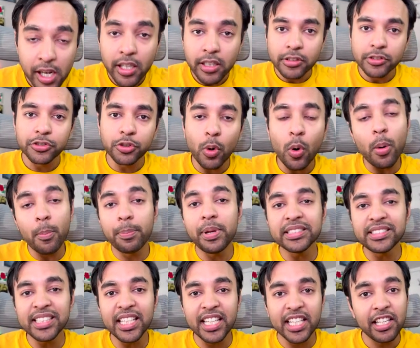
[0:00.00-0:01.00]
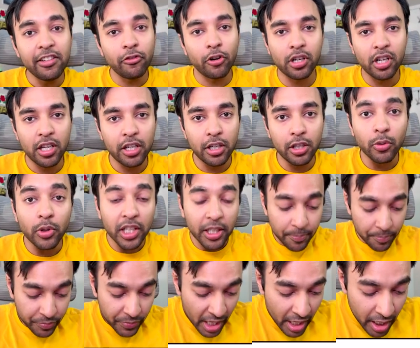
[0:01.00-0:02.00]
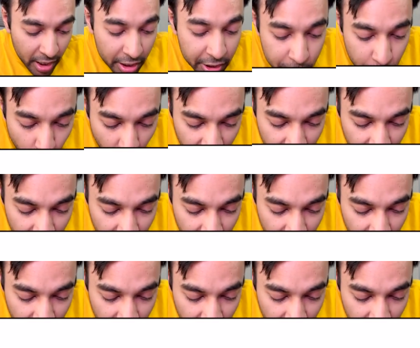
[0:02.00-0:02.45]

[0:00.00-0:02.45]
So basically, what are you doing? You are